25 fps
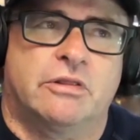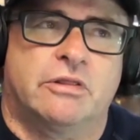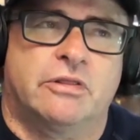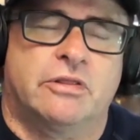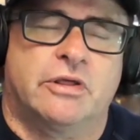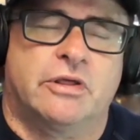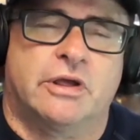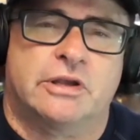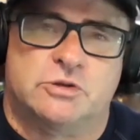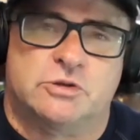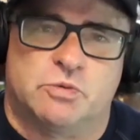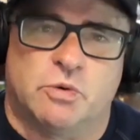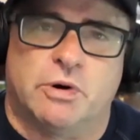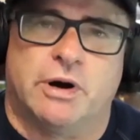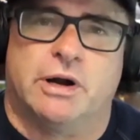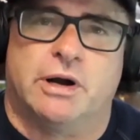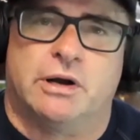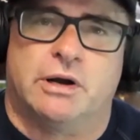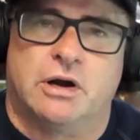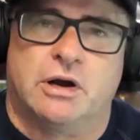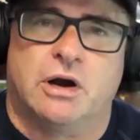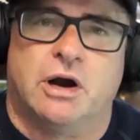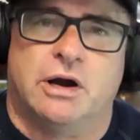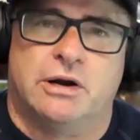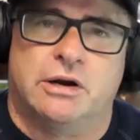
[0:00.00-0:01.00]
I
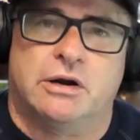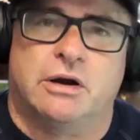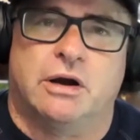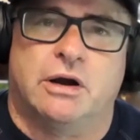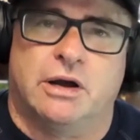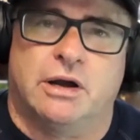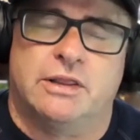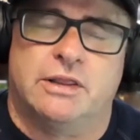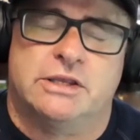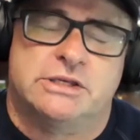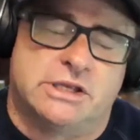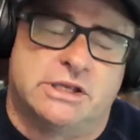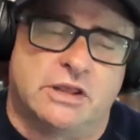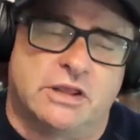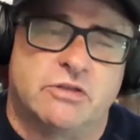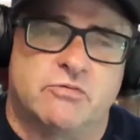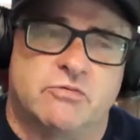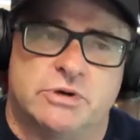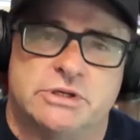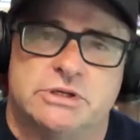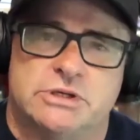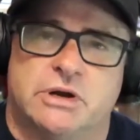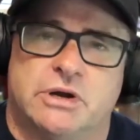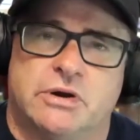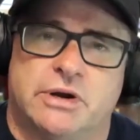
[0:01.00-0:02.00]
kind of, that's another
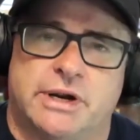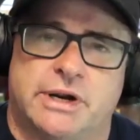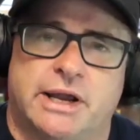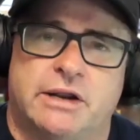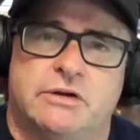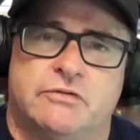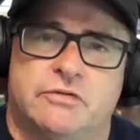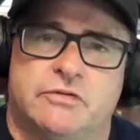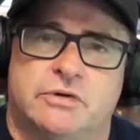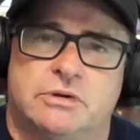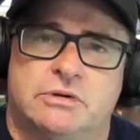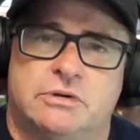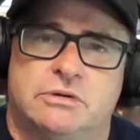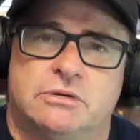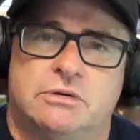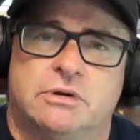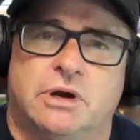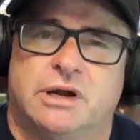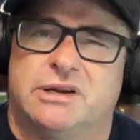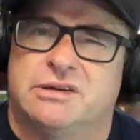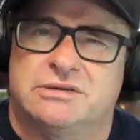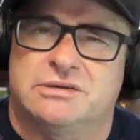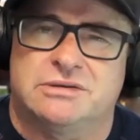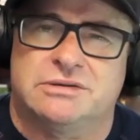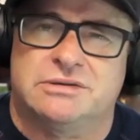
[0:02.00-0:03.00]
reason I got out of it.
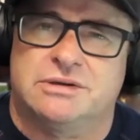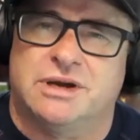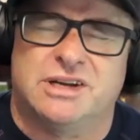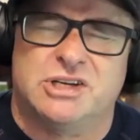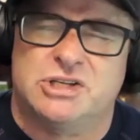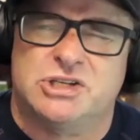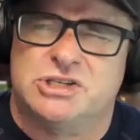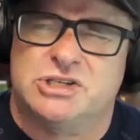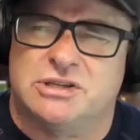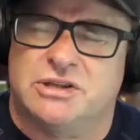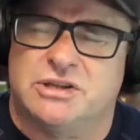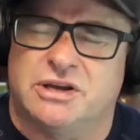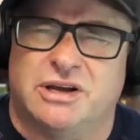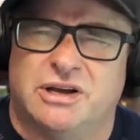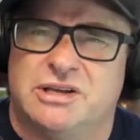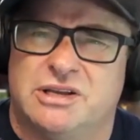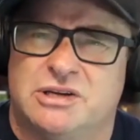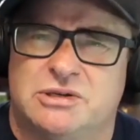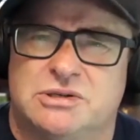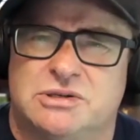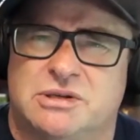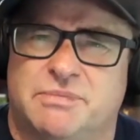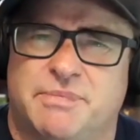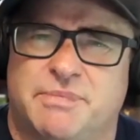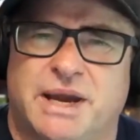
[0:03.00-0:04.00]
I lost
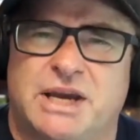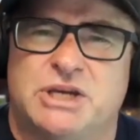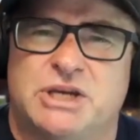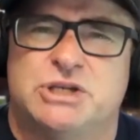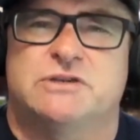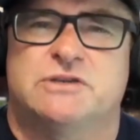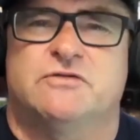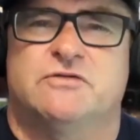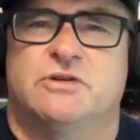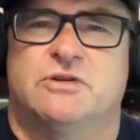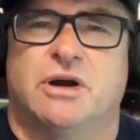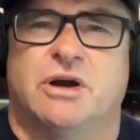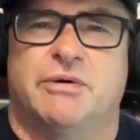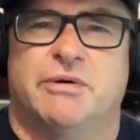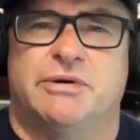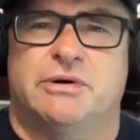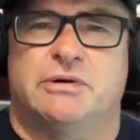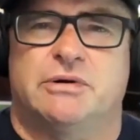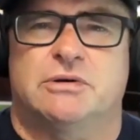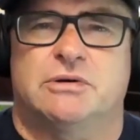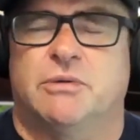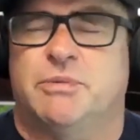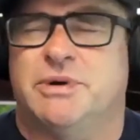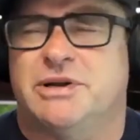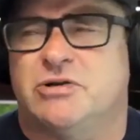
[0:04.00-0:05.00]
the passion for going
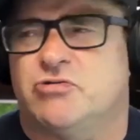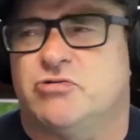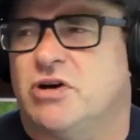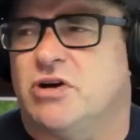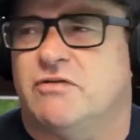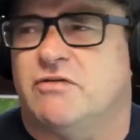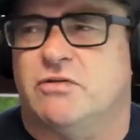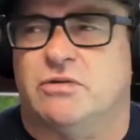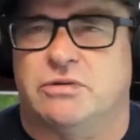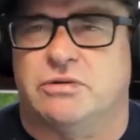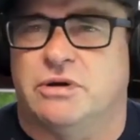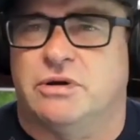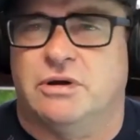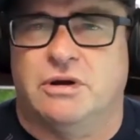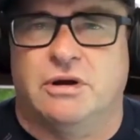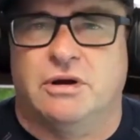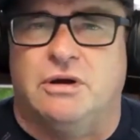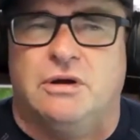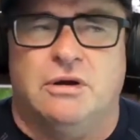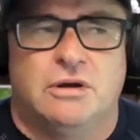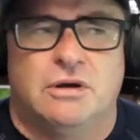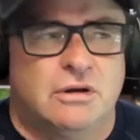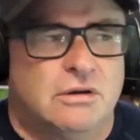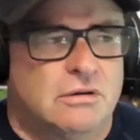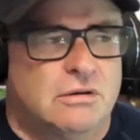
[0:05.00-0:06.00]
on. We traveled
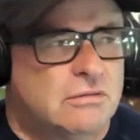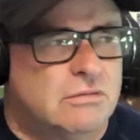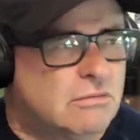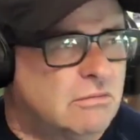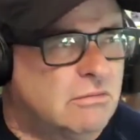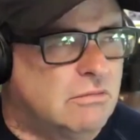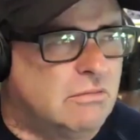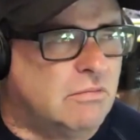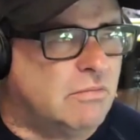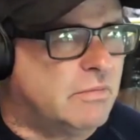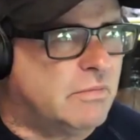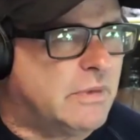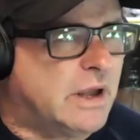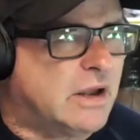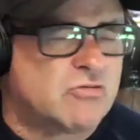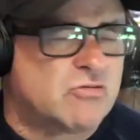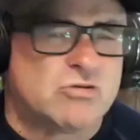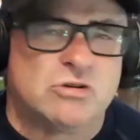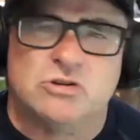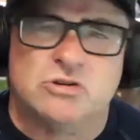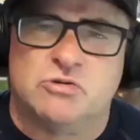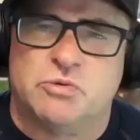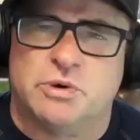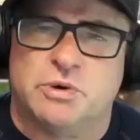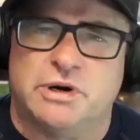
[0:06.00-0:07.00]

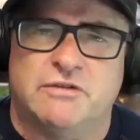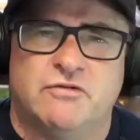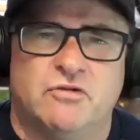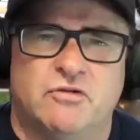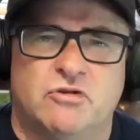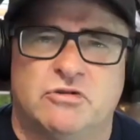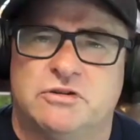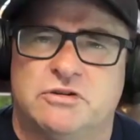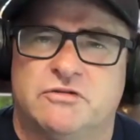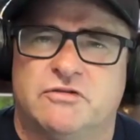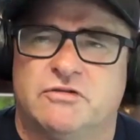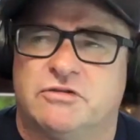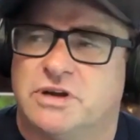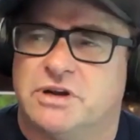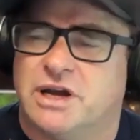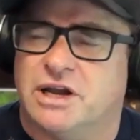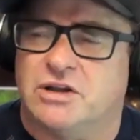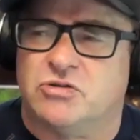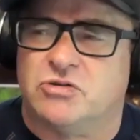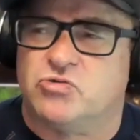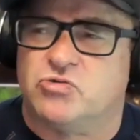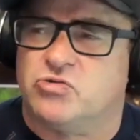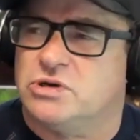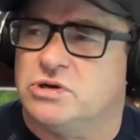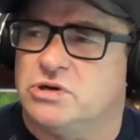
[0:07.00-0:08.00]
124 different
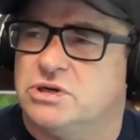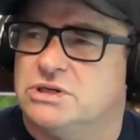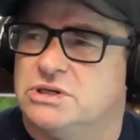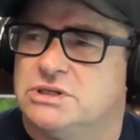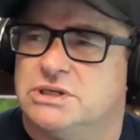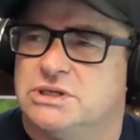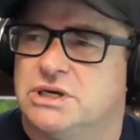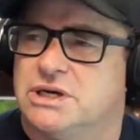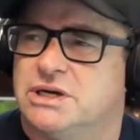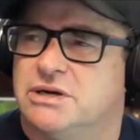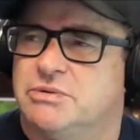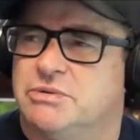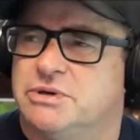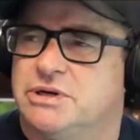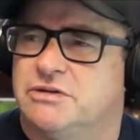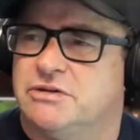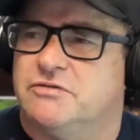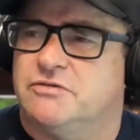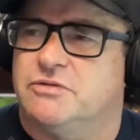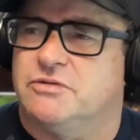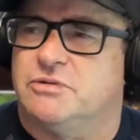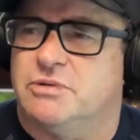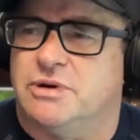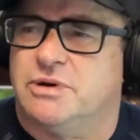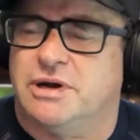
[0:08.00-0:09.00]
countries. We did it
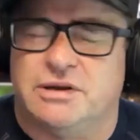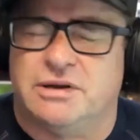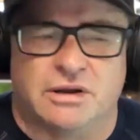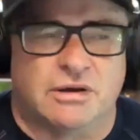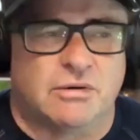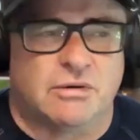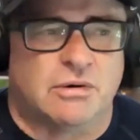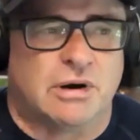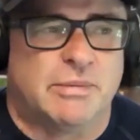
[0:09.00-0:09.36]
for, I don't know.